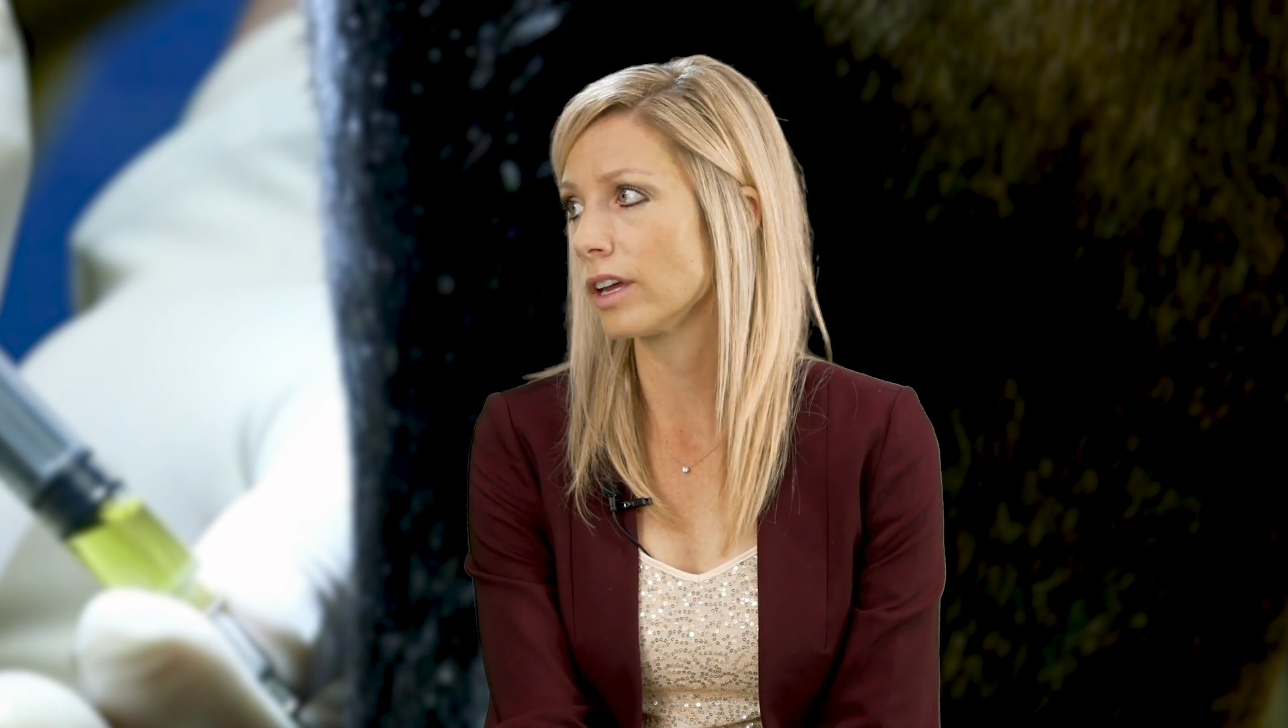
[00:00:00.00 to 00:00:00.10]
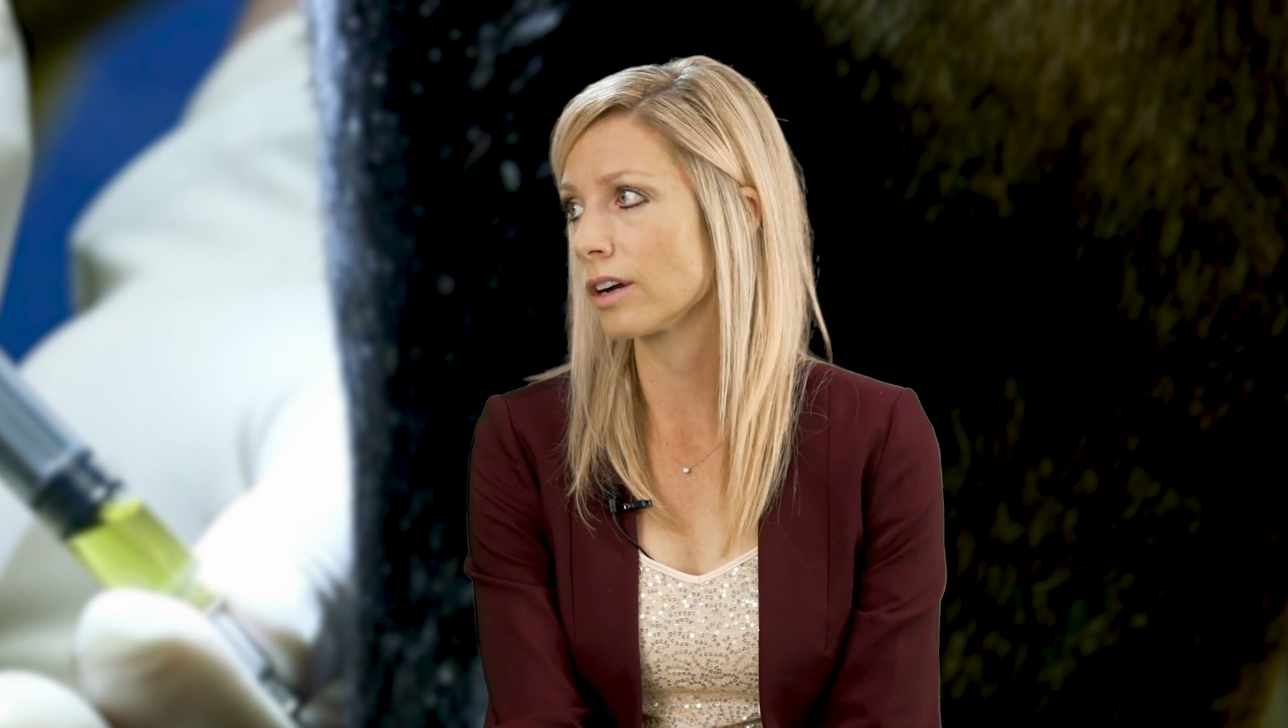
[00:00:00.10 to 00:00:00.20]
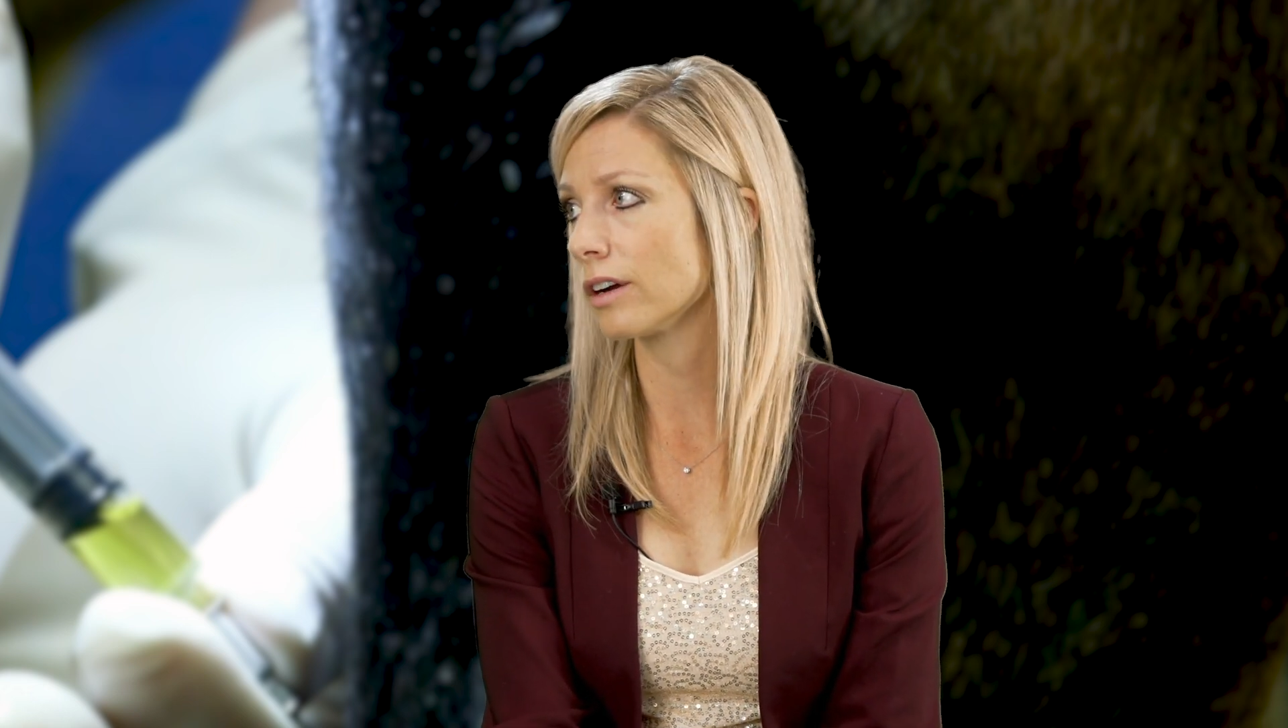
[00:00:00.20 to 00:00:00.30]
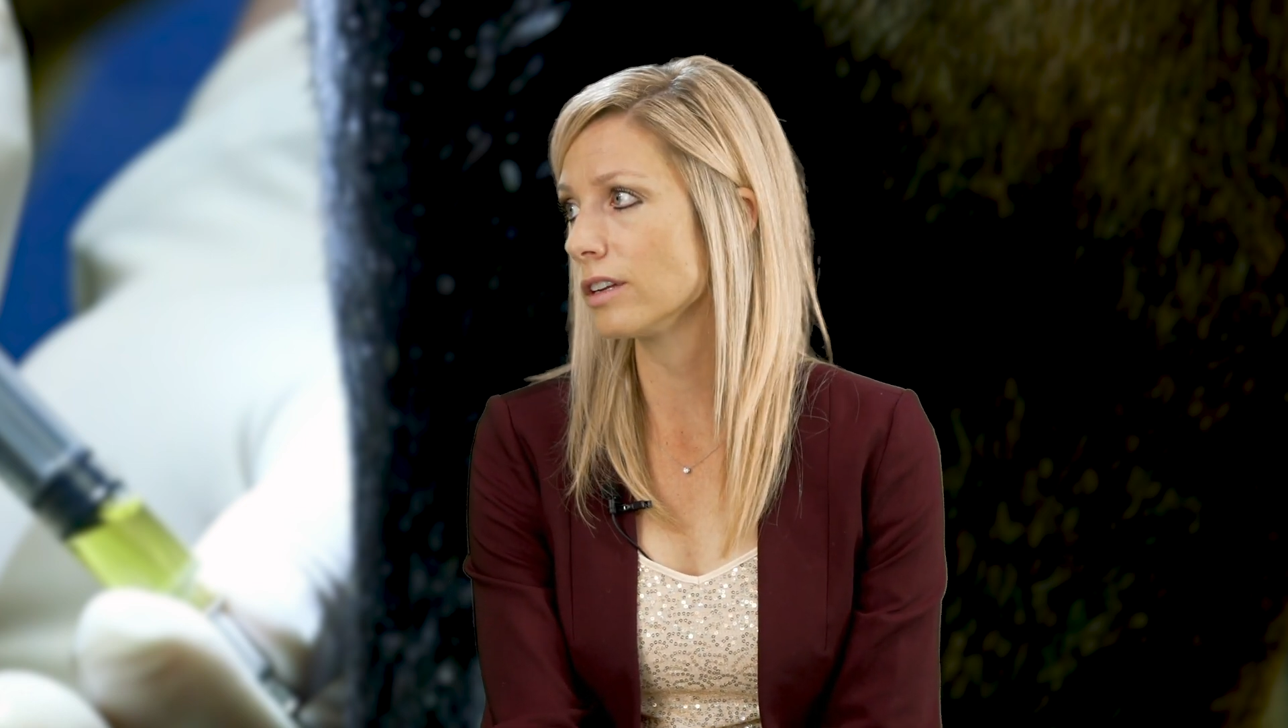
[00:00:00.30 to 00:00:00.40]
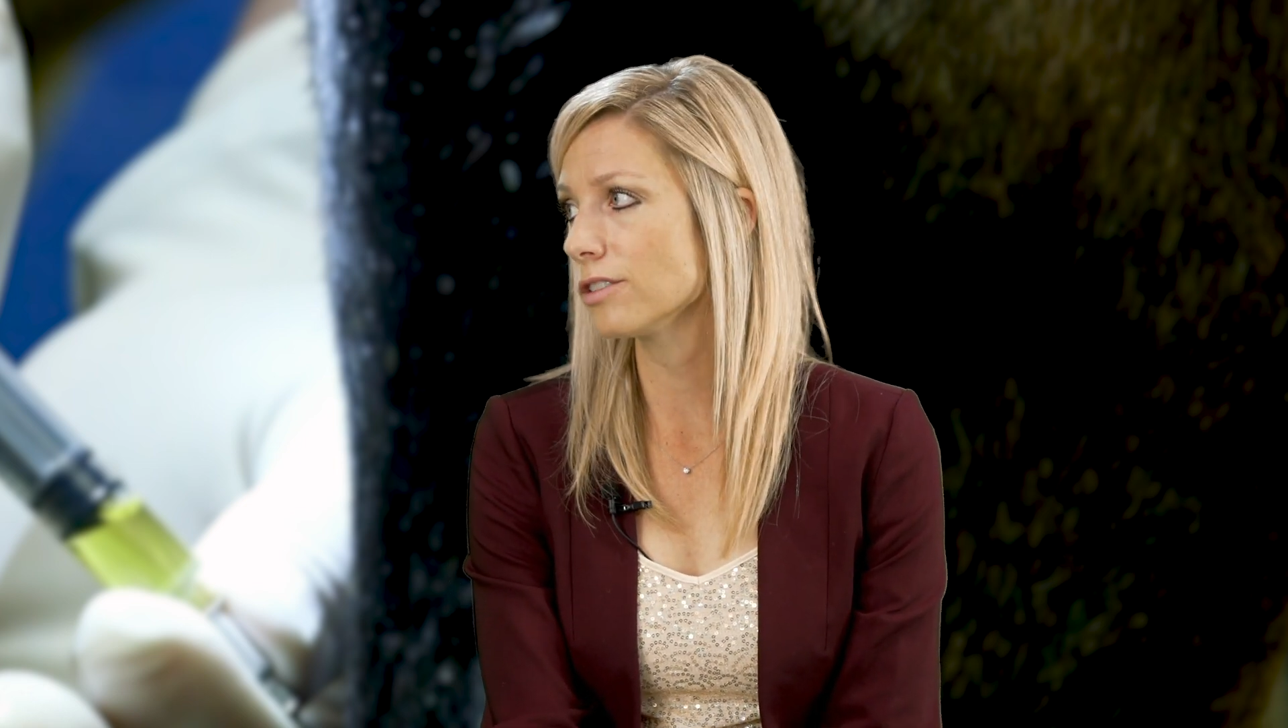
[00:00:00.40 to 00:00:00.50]
in
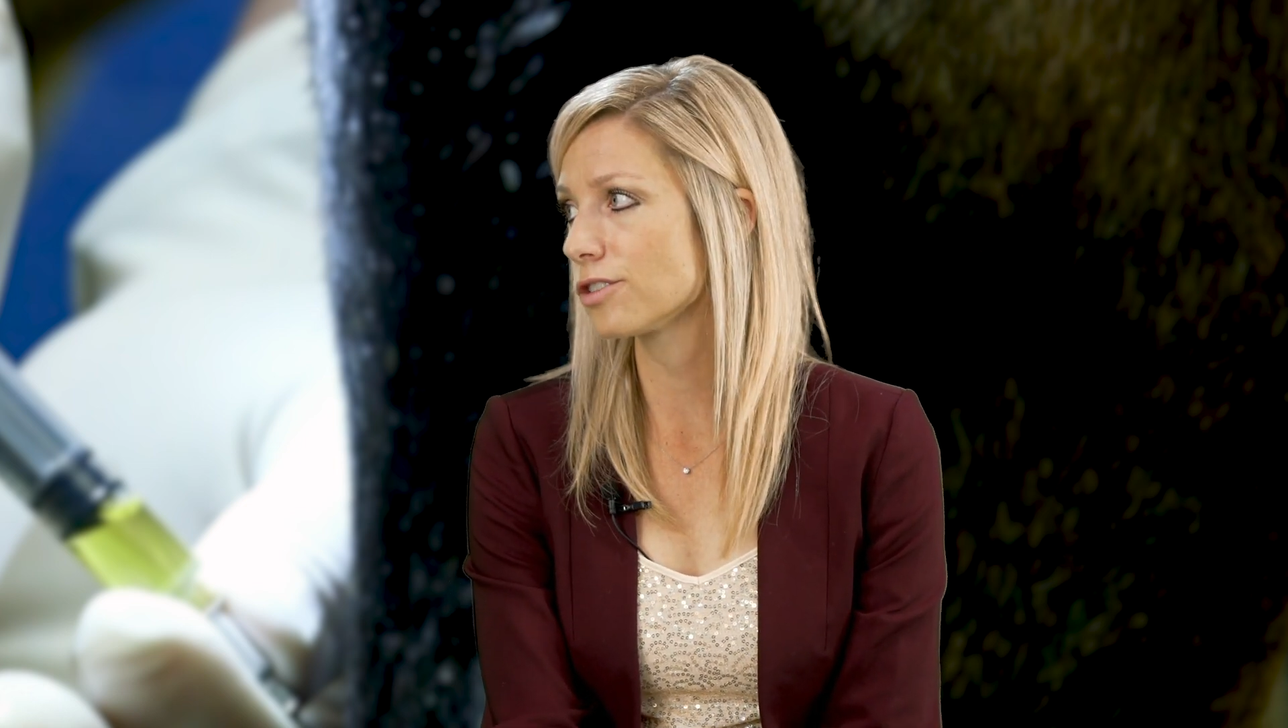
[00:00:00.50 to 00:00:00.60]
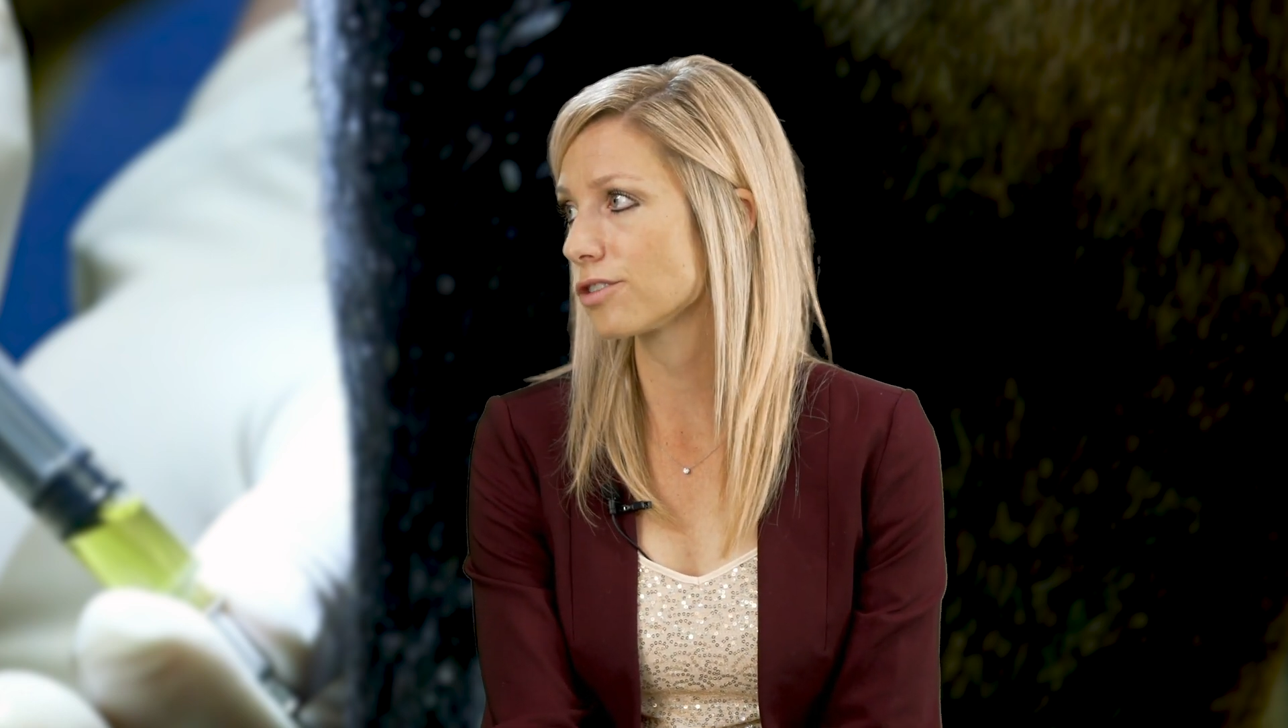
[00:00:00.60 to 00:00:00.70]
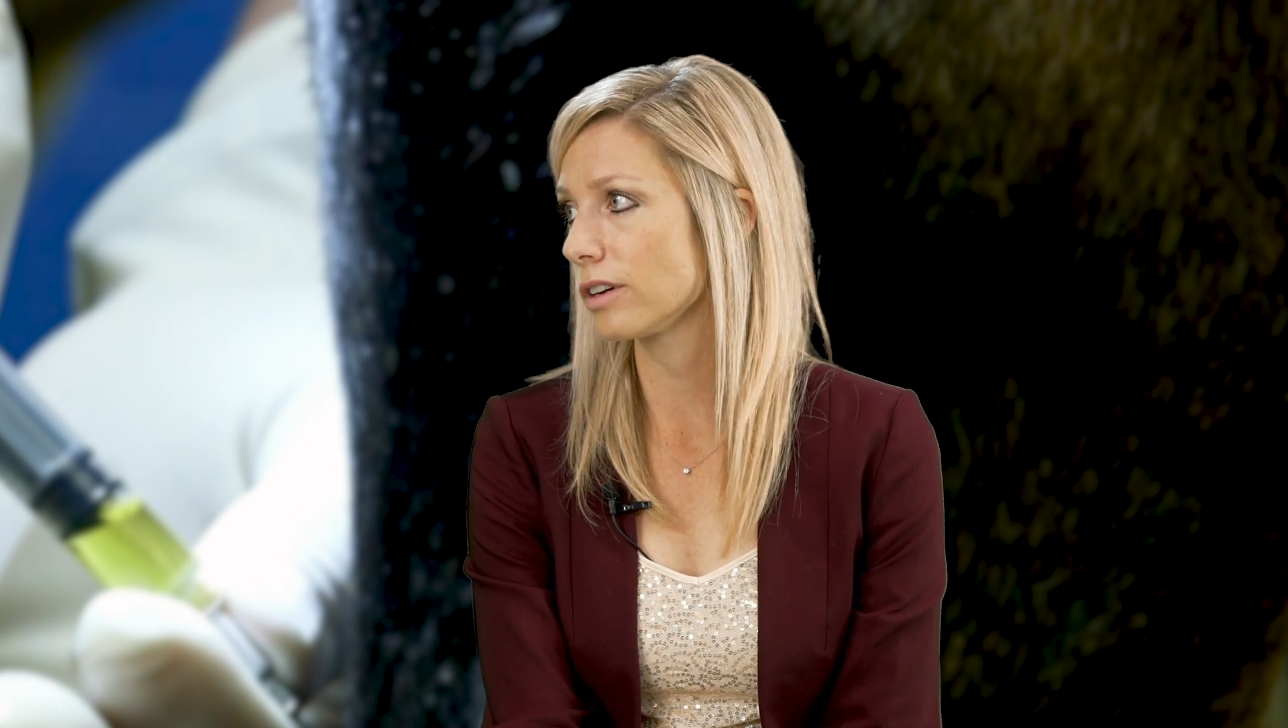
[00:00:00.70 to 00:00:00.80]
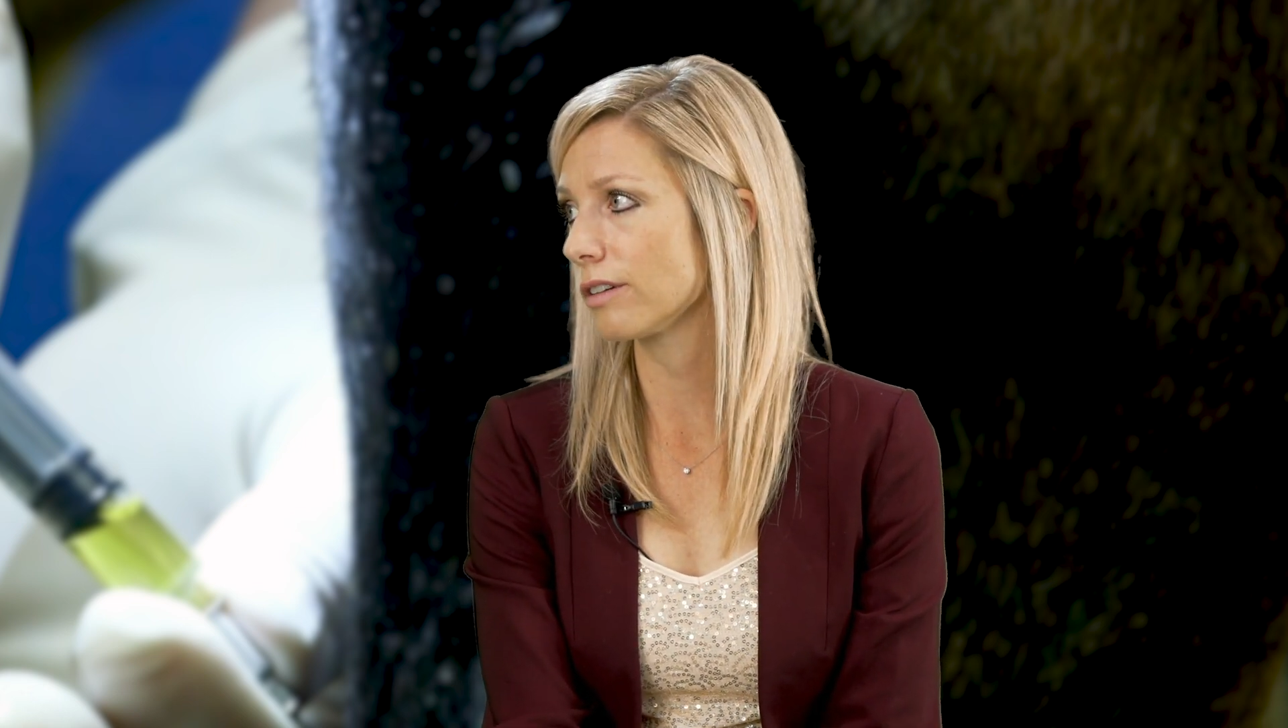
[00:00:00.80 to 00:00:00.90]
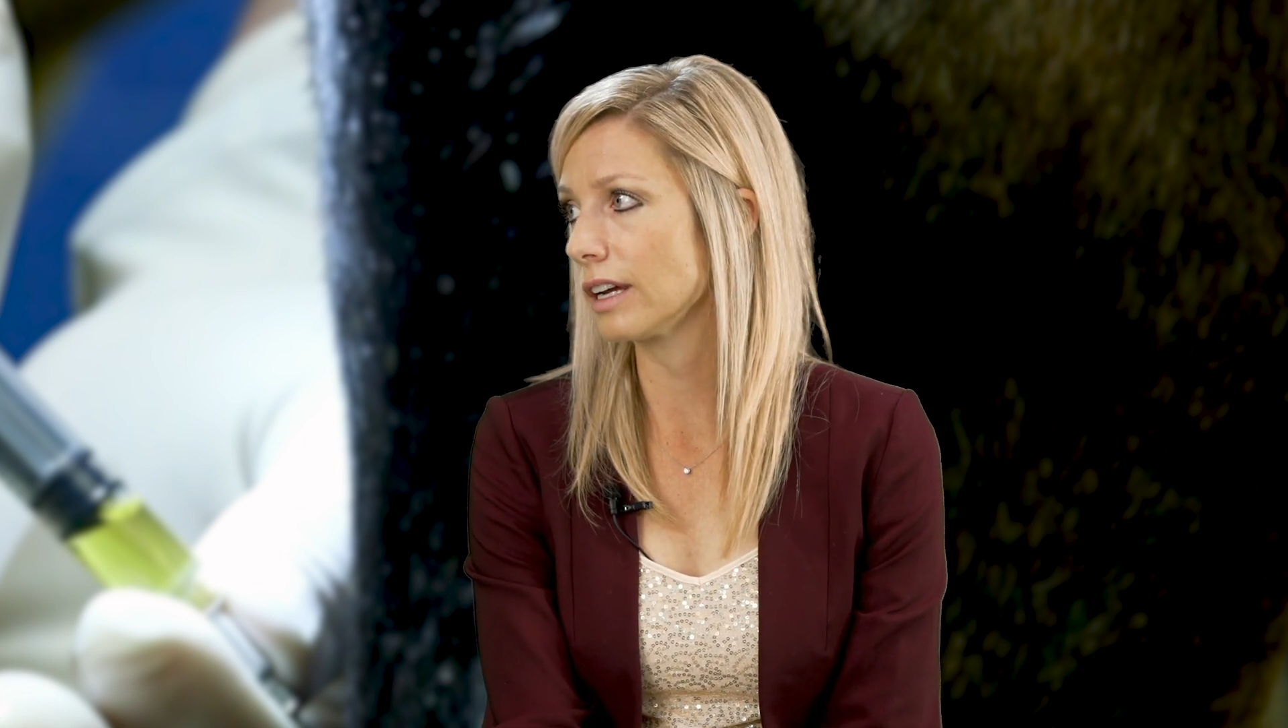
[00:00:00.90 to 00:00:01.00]
our industry